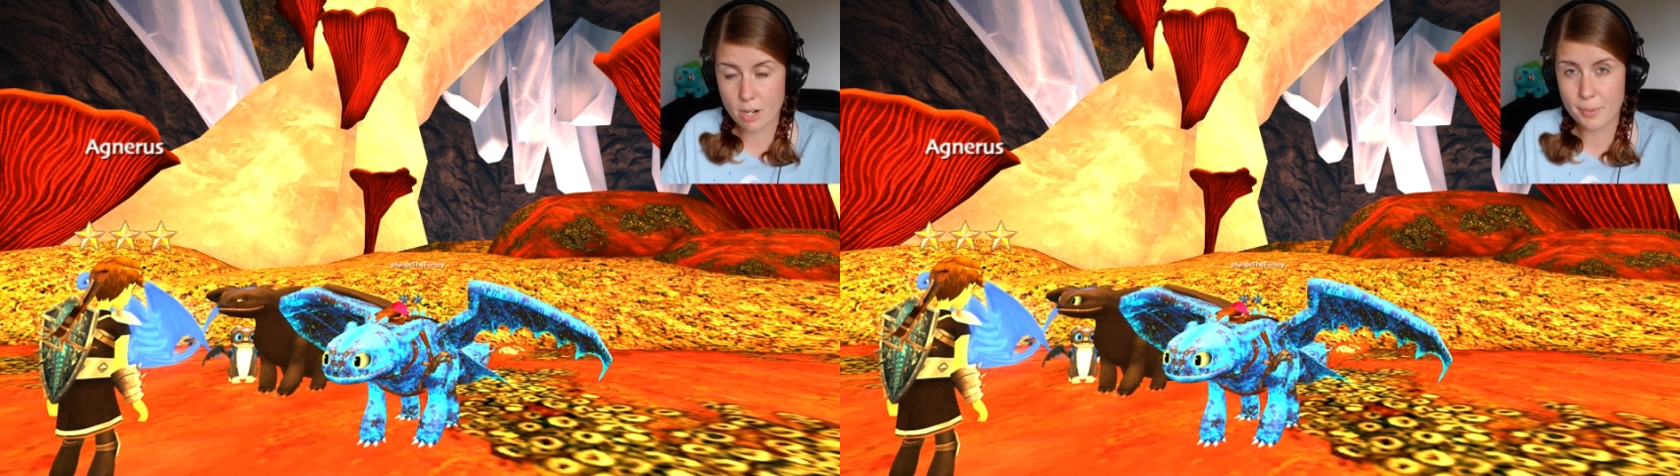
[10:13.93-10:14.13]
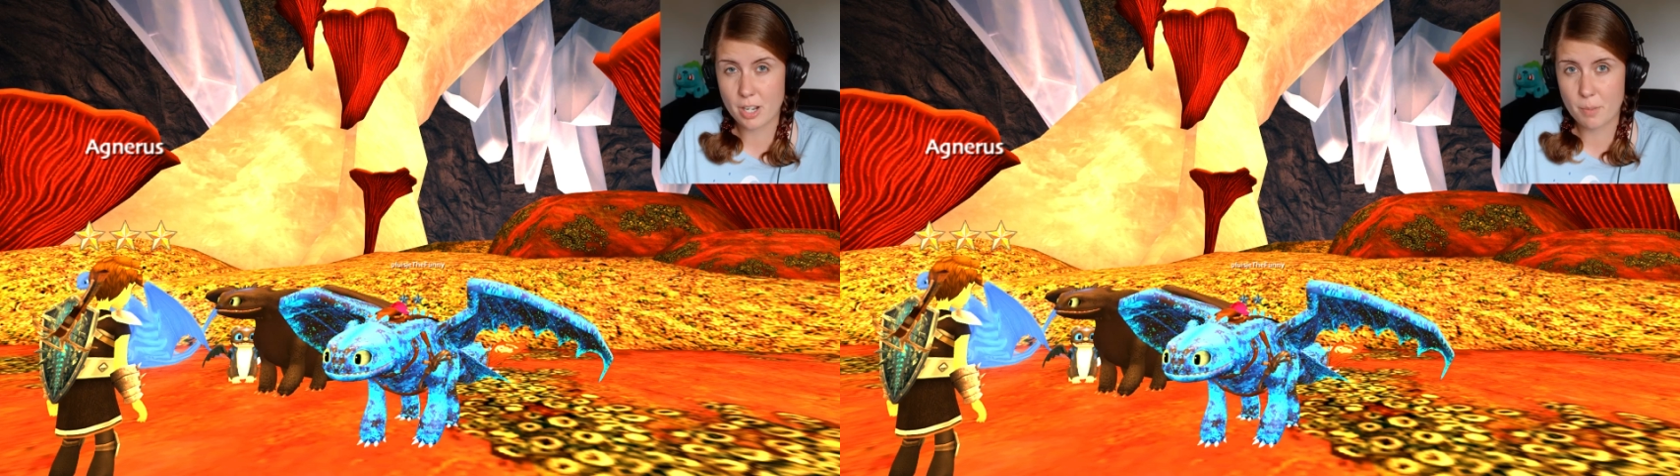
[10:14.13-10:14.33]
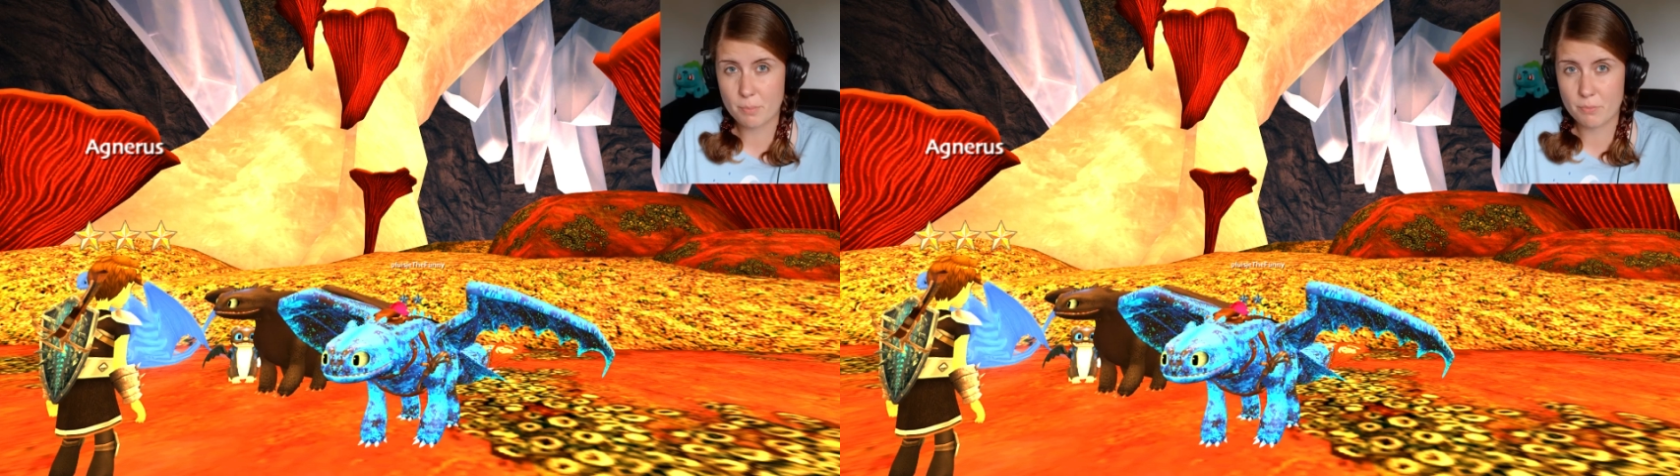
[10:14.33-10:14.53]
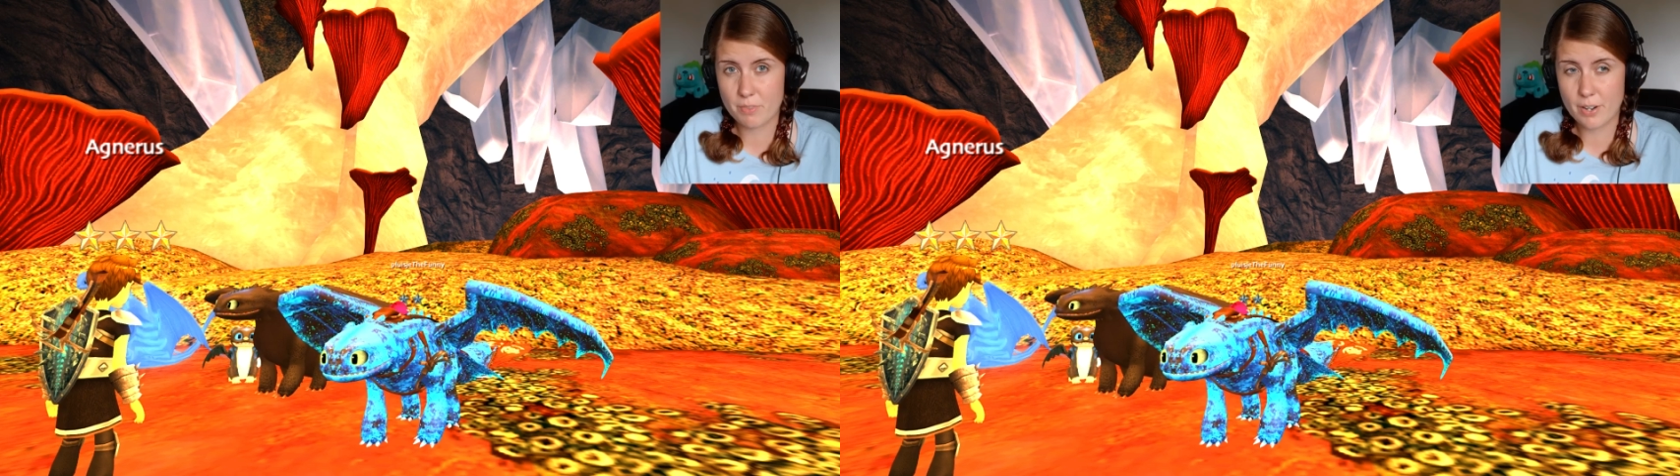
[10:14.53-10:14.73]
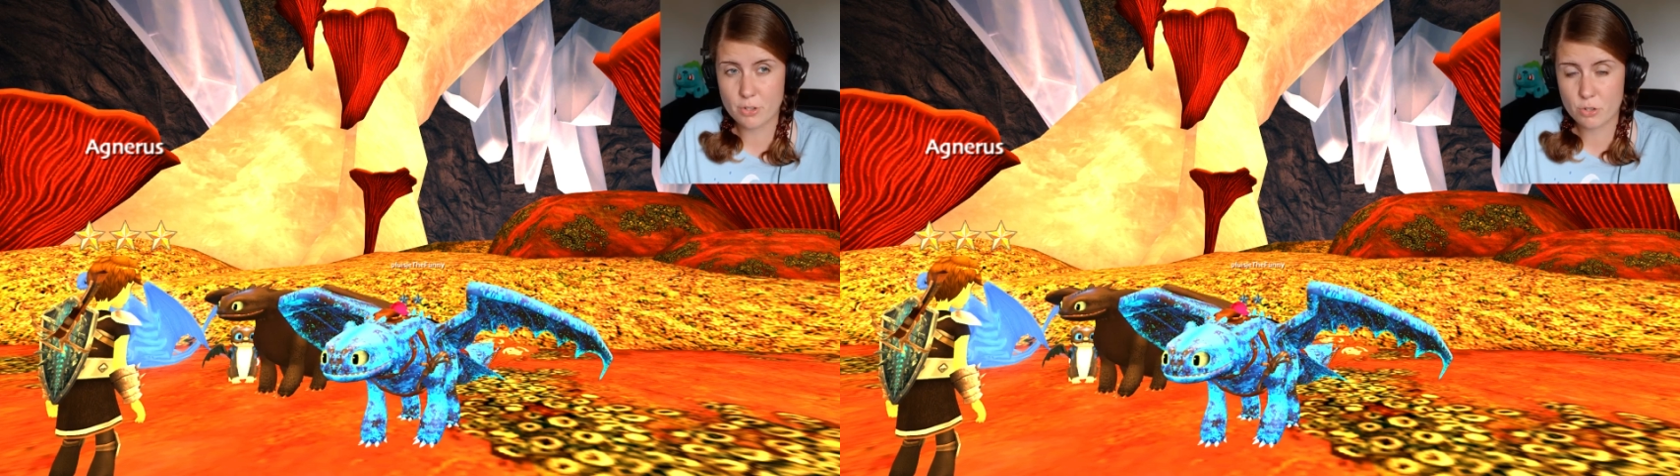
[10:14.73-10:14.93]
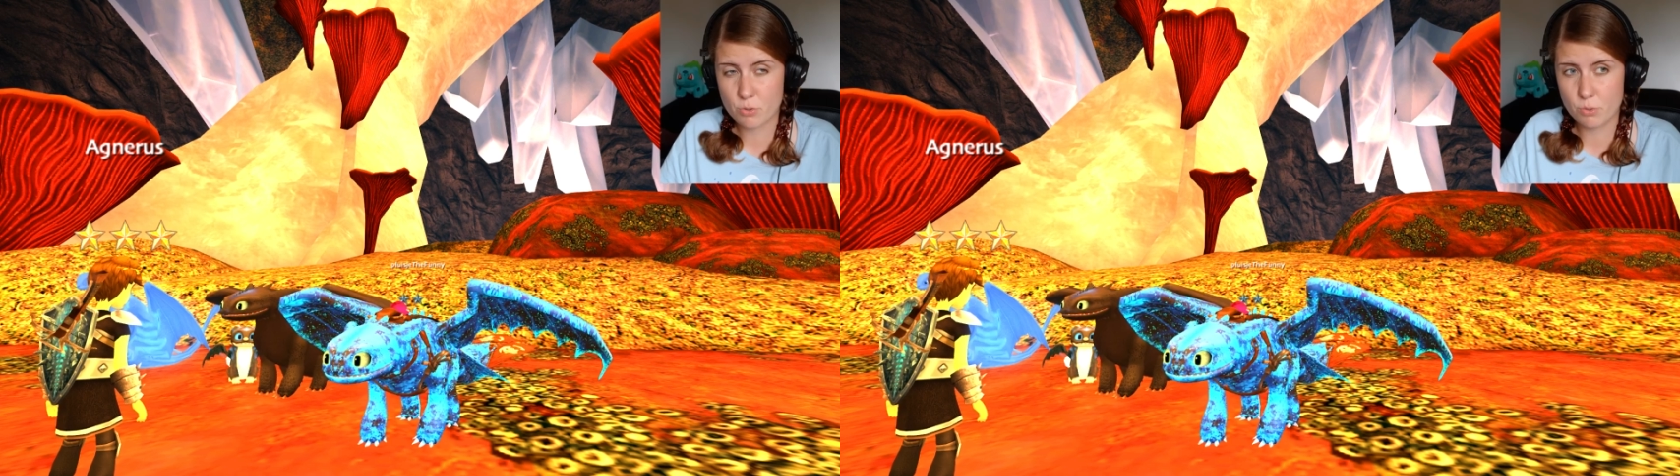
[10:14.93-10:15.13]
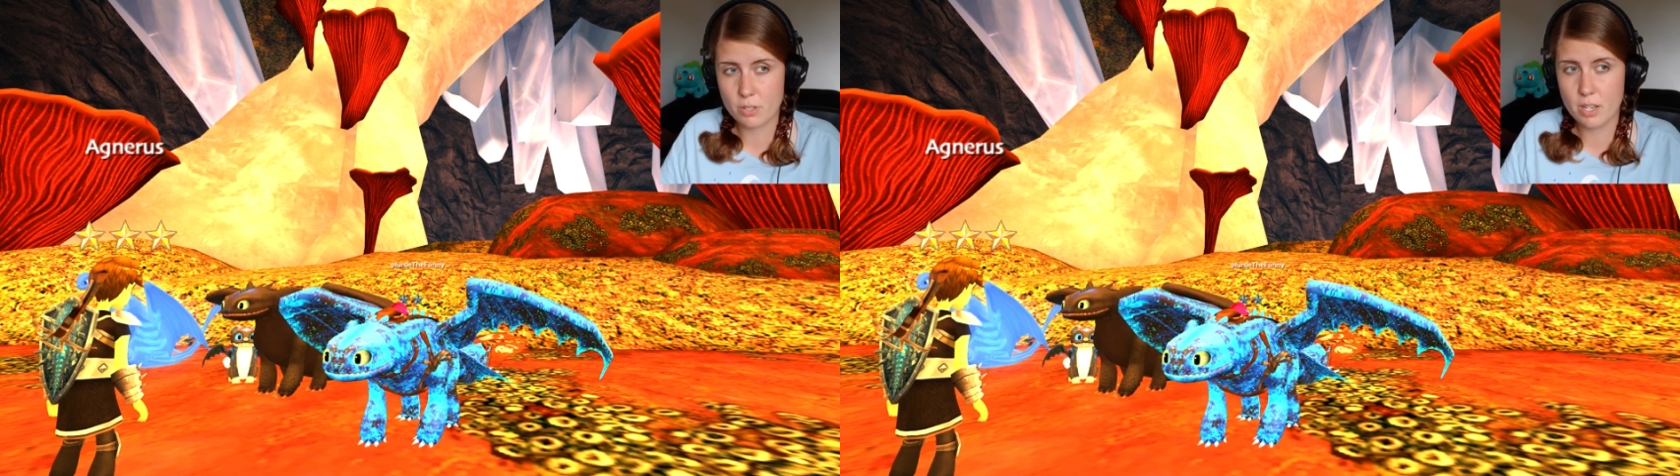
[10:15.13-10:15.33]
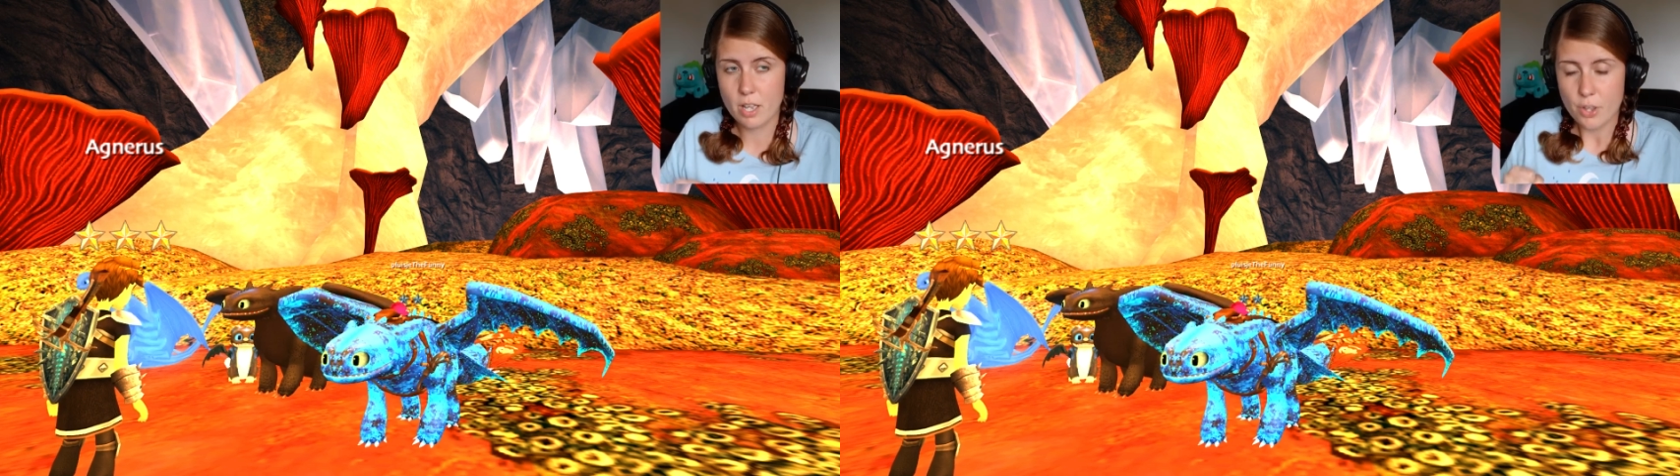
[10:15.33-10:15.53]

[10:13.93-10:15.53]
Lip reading: coming up very soon.